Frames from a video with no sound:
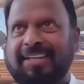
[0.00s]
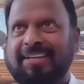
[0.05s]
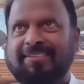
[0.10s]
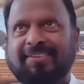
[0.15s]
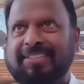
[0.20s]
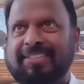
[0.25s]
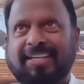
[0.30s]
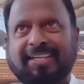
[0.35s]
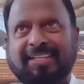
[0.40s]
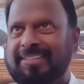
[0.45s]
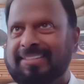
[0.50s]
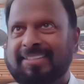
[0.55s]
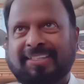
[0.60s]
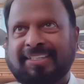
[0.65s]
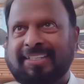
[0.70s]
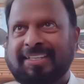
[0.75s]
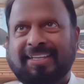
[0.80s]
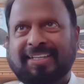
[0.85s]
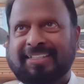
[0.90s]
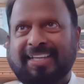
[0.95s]
I was like,
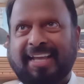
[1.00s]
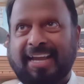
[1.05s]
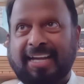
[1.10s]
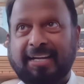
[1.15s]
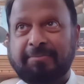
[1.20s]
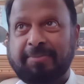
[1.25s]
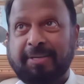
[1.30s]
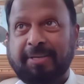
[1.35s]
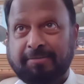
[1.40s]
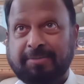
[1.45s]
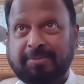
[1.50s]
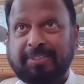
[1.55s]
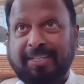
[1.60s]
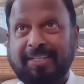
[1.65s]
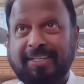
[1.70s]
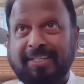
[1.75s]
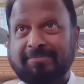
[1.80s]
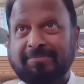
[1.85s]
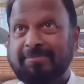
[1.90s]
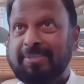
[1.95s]
it can't be. I'm
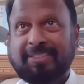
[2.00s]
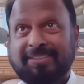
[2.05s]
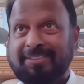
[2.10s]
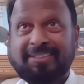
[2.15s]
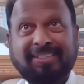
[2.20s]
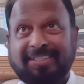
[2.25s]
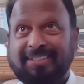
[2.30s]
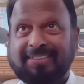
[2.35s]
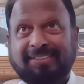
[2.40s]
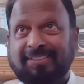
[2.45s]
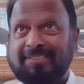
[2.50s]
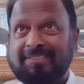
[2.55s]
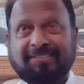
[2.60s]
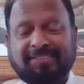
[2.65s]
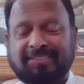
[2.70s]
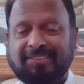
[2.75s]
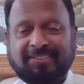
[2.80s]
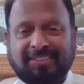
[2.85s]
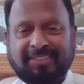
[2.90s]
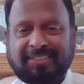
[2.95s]
singing, but you
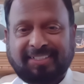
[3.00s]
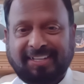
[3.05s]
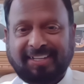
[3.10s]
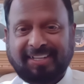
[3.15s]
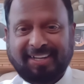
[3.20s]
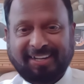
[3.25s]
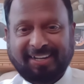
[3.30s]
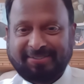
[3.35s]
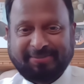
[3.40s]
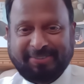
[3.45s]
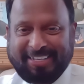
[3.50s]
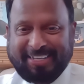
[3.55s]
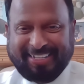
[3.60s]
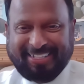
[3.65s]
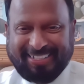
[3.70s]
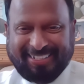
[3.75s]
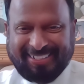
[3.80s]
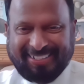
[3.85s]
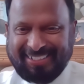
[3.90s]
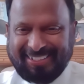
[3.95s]
know, no, it cannot
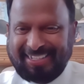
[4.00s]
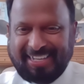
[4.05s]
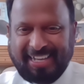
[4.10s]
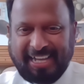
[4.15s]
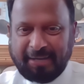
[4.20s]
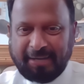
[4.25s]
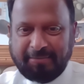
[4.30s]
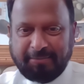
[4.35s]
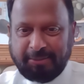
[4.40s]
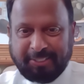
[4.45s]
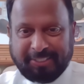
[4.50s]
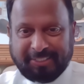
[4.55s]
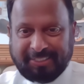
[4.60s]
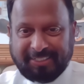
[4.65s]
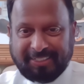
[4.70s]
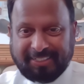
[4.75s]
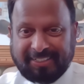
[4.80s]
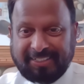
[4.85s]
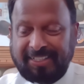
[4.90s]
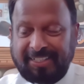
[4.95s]
be. I'm
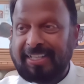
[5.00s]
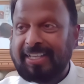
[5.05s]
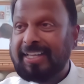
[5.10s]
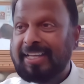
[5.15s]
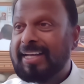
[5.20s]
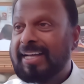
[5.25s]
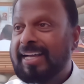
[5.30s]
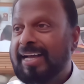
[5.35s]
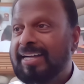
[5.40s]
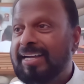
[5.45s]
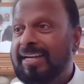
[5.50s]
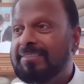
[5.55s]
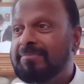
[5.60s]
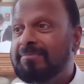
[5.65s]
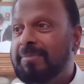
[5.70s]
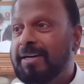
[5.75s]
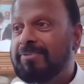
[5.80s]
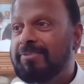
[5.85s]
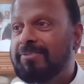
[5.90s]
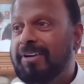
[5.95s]
doing this.
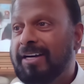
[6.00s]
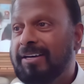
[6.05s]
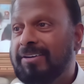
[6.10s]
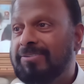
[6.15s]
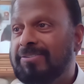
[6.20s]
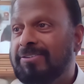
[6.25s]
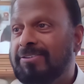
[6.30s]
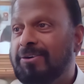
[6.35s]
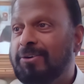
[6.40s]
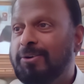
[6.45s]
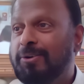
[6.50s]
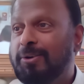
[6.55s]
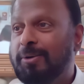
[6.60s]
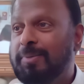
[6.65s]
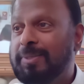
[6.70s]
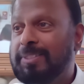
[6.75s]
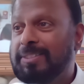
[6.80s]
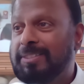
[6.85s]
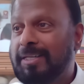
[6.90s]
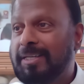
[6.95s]
And my wife
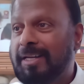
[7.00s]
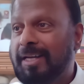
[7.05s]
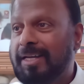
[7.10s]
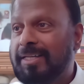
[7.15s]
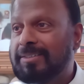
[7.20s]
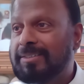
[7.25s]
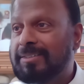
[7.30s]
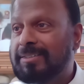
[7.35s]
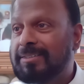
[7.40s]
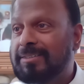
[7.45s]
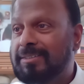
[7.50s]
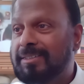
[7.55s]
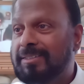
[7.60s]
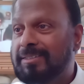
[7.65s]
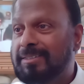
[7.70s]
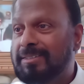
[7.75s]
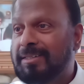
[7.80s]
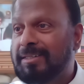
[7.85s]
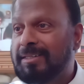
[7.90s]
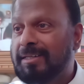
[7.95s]
opens her eyes and
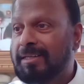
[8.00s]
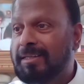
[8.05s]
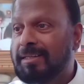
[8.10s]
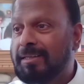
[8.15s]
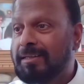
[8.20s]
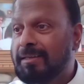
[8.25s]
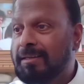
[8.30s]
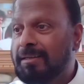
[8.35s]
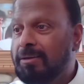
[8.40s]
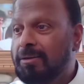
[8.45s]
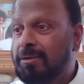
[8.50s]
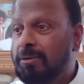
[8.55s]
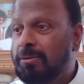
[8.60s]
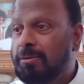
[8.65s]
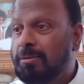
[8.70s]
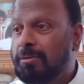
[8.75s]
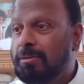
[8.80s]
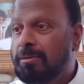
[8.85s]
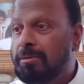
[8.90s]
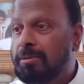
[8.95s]
sister-in-law.
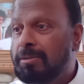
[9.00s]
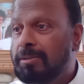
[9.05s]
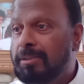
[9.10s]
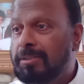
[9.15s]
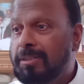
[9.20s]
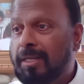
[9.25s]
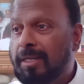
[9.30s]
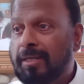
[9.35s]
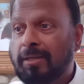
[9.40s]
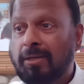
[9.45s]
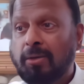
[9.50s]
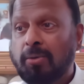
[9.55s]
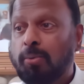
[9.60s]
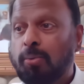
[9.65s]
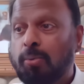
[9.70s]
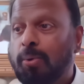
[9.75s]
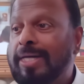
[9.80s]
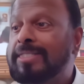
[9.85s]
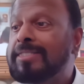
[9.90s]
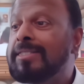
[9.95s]
She's like,
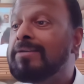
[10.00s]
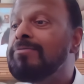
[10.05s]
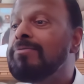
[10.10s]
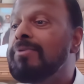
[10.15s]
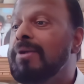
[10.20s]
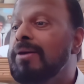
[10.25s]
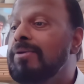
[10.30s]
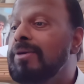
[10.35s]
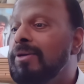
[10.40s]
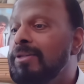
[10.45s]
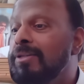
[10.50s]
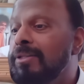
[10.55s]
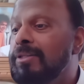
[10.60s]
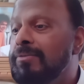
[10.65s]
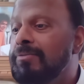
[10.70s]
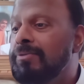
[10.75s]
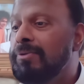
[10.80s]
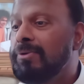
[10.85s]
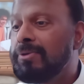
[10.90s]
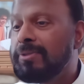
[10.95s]
why is that flower on
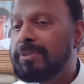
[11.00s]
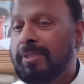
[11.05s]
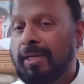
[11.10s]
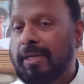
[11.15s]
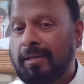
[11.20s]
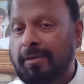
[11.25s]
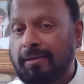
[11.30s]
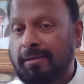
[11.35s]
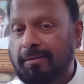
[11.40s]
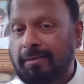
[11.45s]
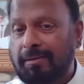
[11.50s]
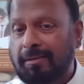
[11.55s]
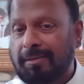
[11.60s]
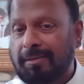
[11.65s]
the floor there?